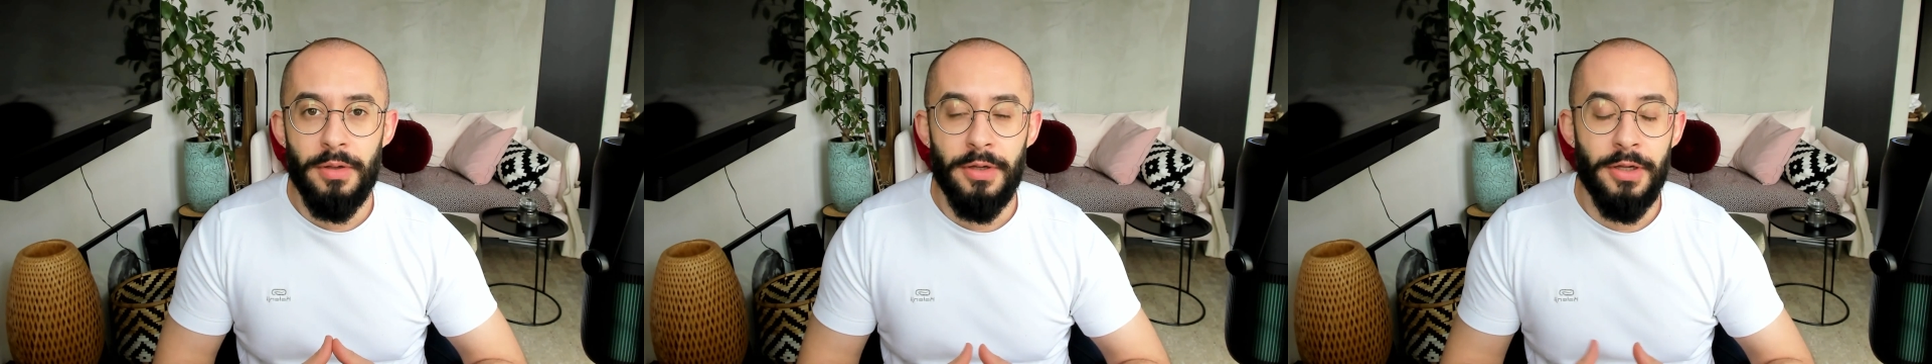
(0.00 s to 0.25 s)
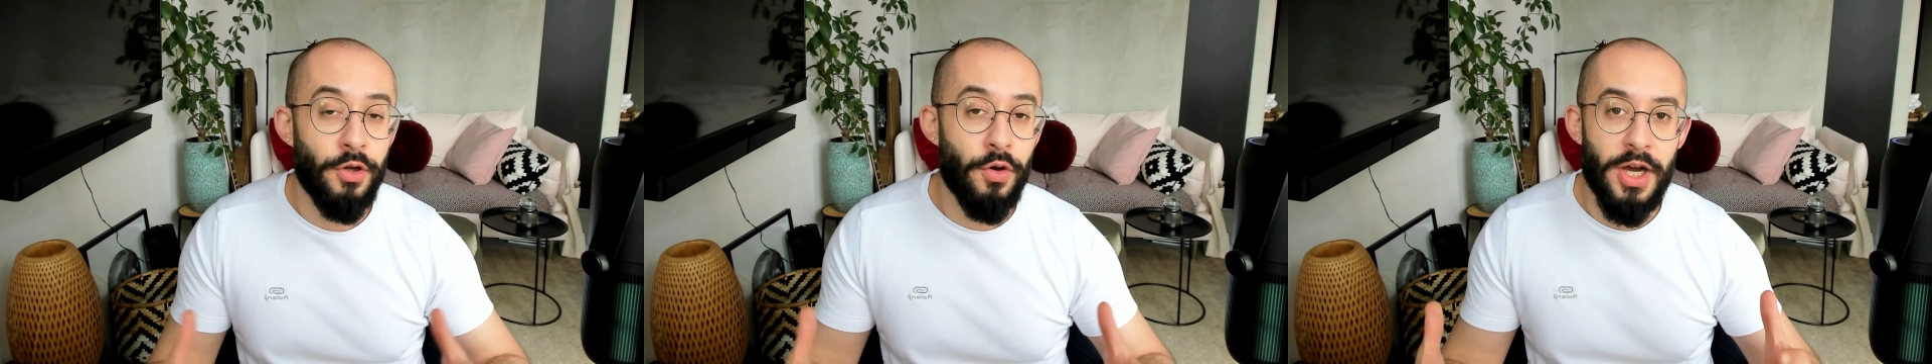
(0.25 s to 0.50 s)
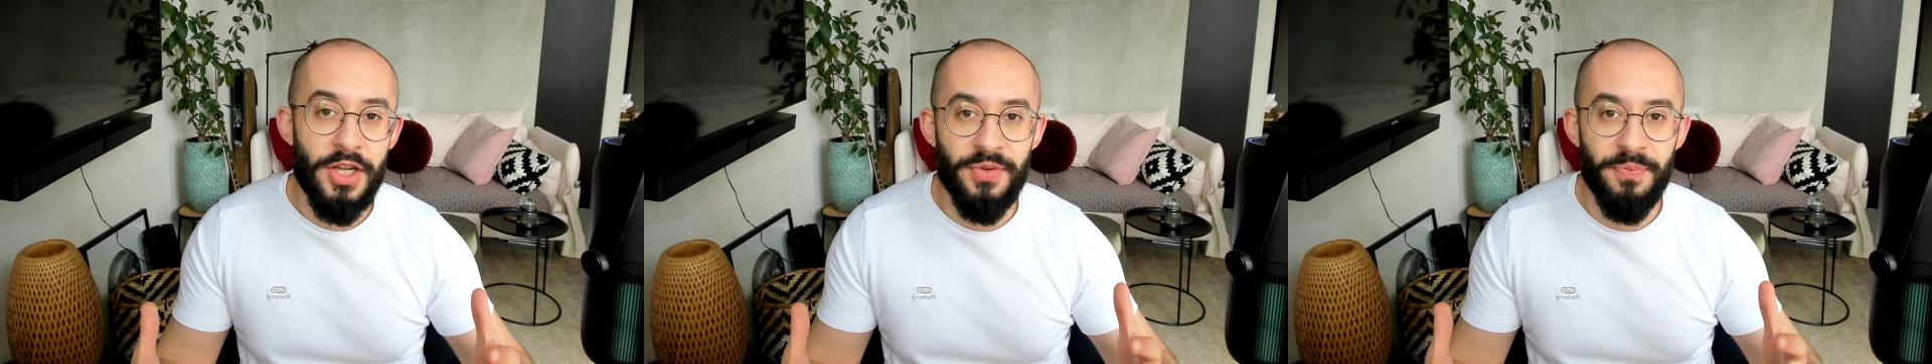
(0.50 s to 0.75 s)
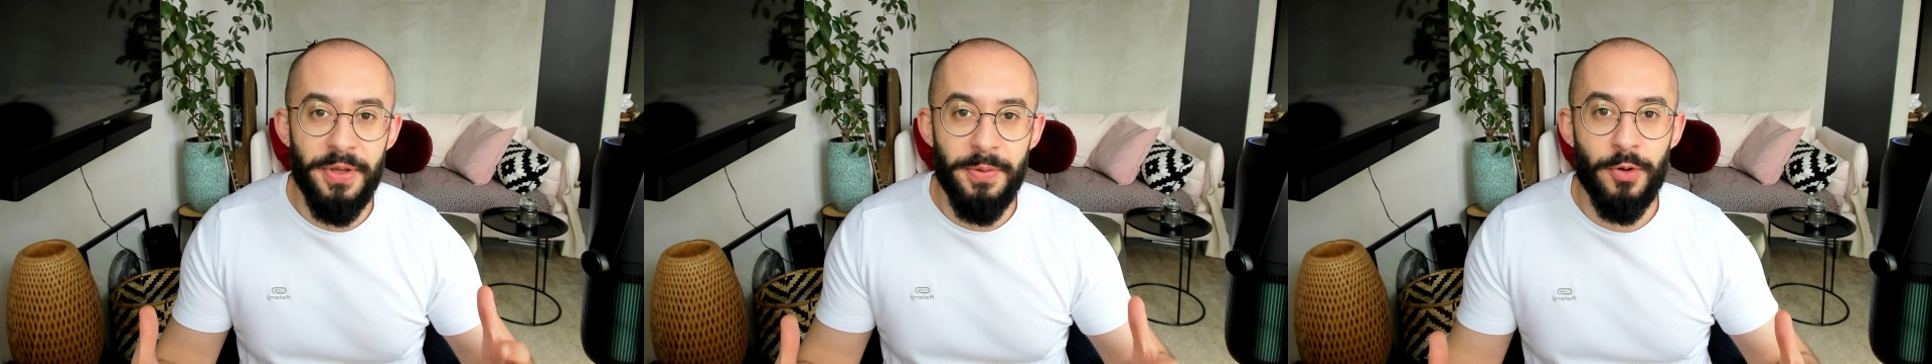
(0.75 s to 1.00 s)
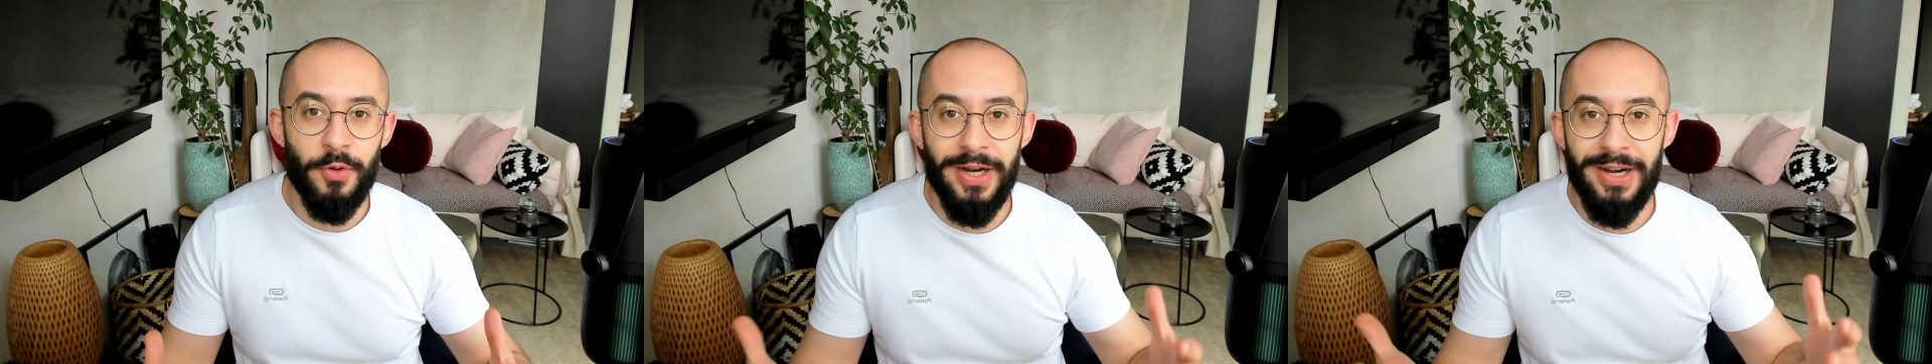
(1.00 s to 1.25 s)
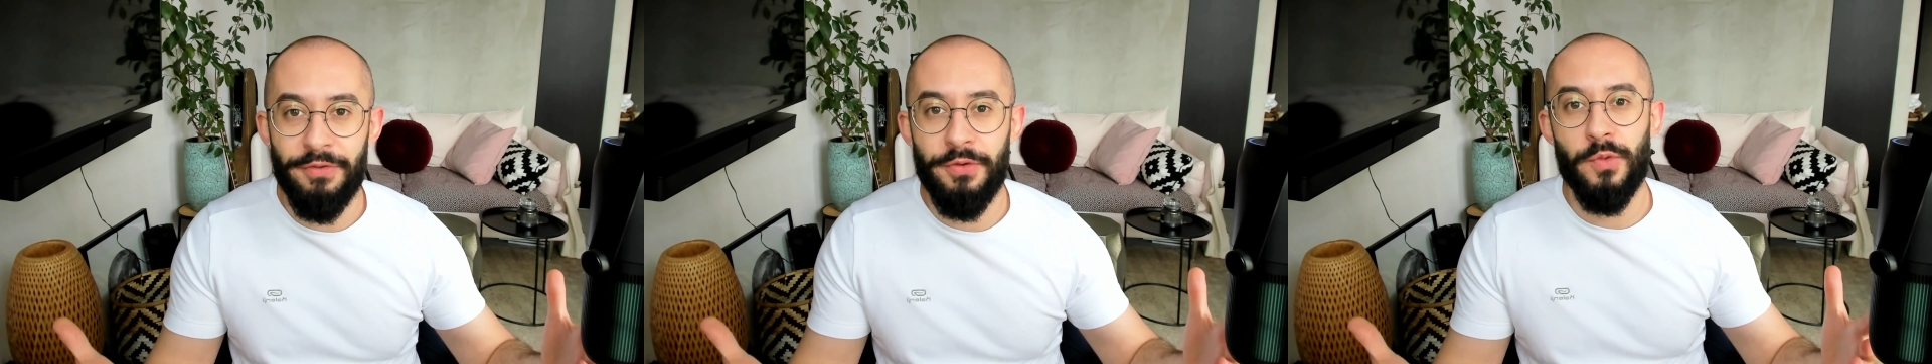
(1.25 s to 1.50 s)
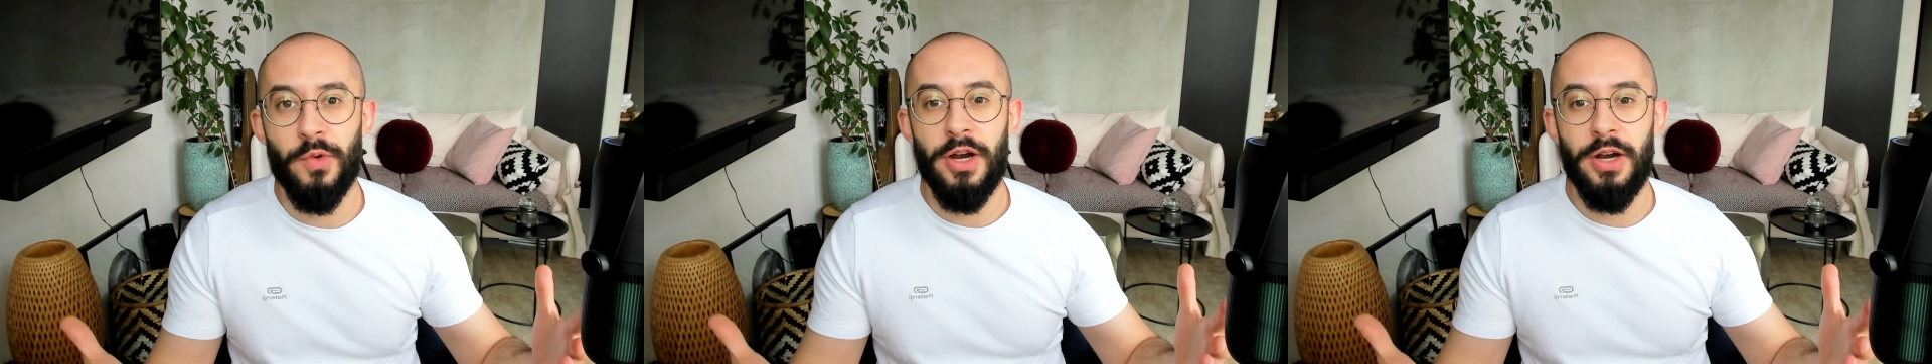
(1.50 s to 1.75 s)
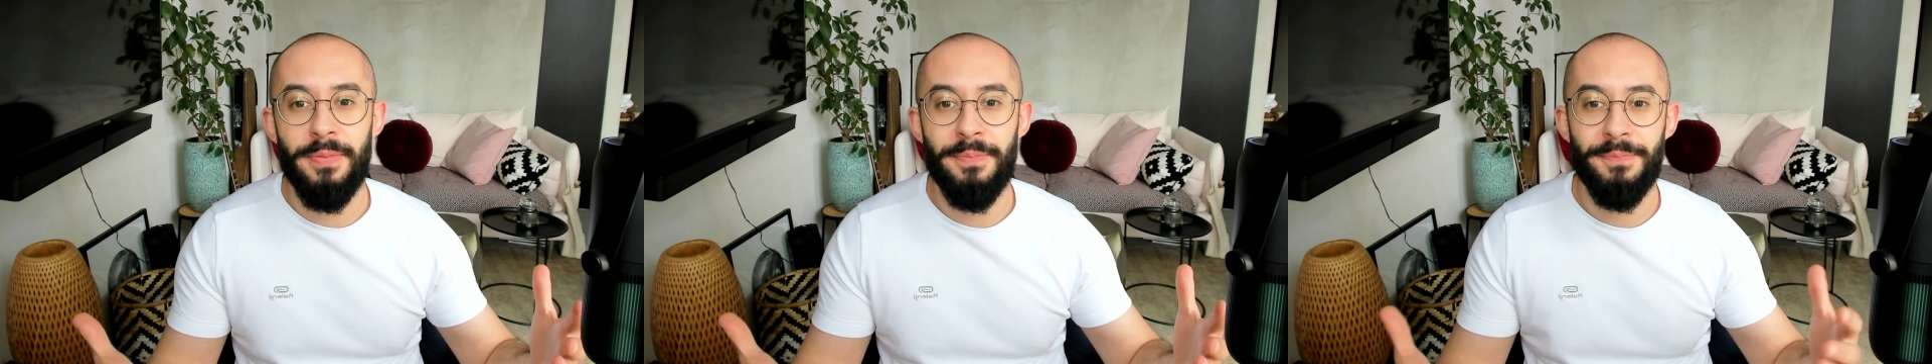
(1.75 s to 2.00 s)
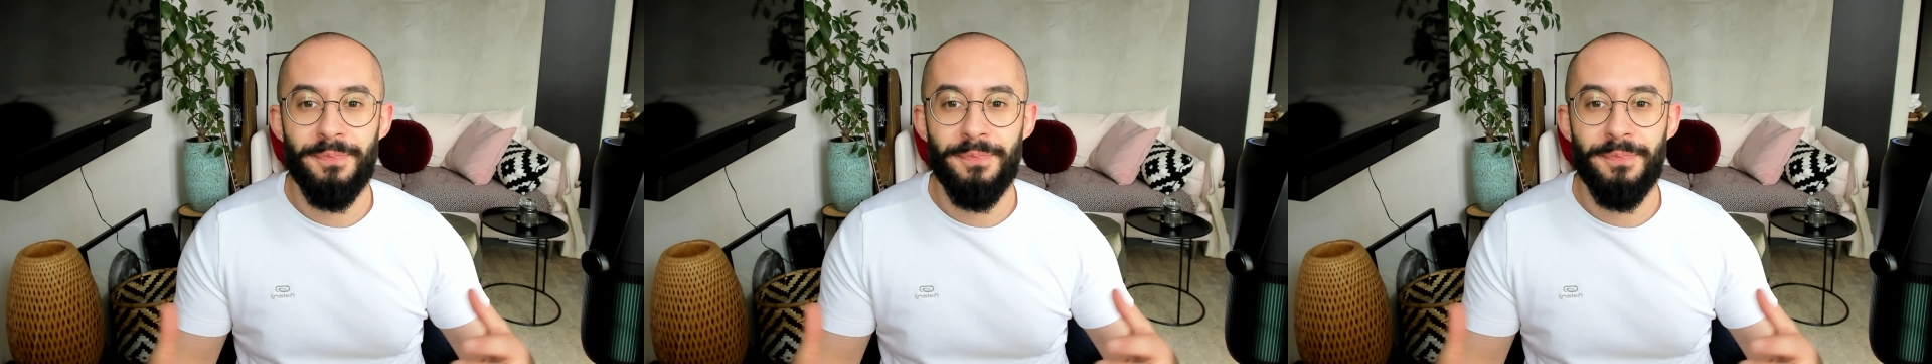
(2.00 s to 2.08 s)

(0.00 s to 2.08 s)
Hello, awesome people, wherever you are.